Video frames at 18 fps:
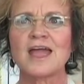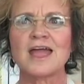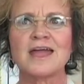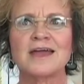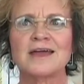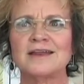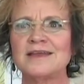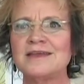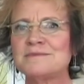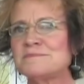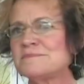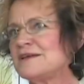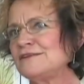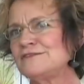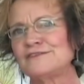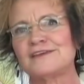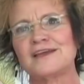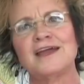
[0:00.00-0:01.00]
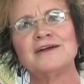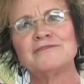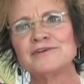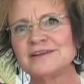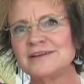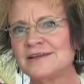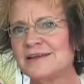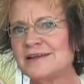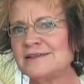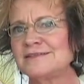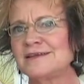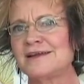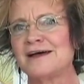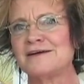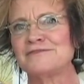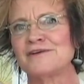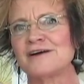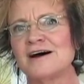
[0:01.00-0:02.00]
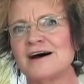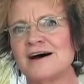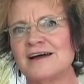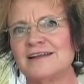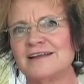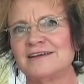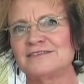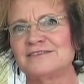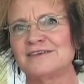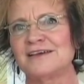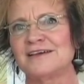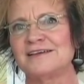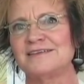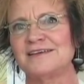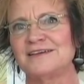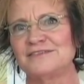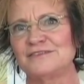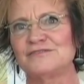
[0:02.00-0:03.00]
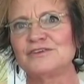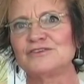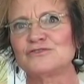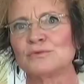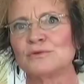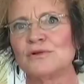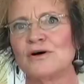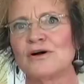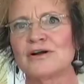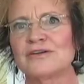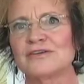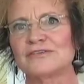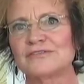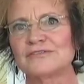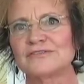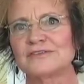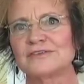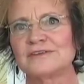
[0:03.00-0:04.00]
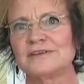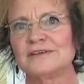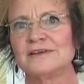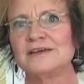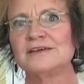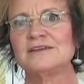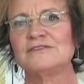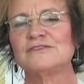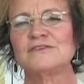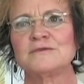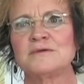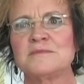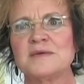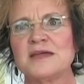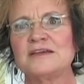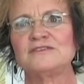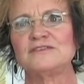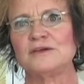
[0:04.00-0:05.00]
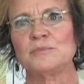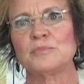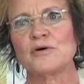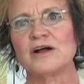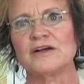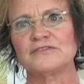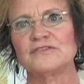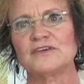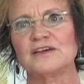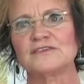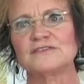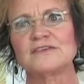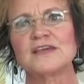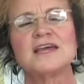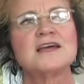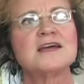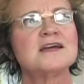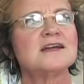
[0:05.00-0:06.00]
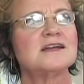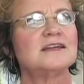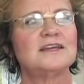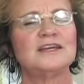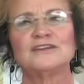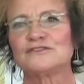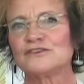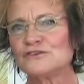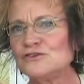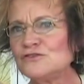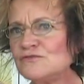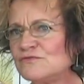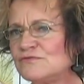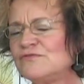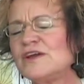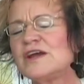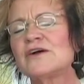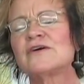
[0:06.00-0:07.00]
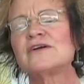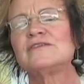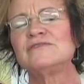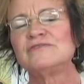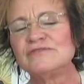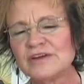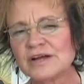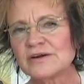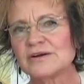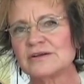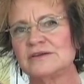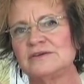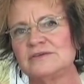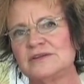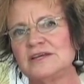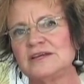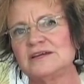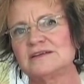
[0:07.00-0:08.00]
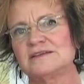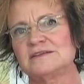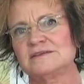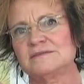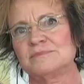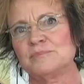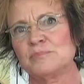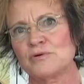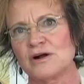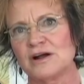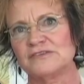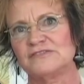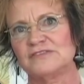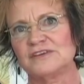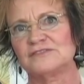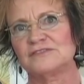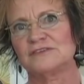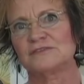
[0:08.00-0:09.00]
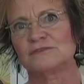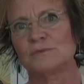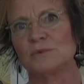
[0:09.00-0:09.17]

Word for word: and it meets every need that I've got as a, as a visual artist. It is an amazing process. It's a very, very unique process as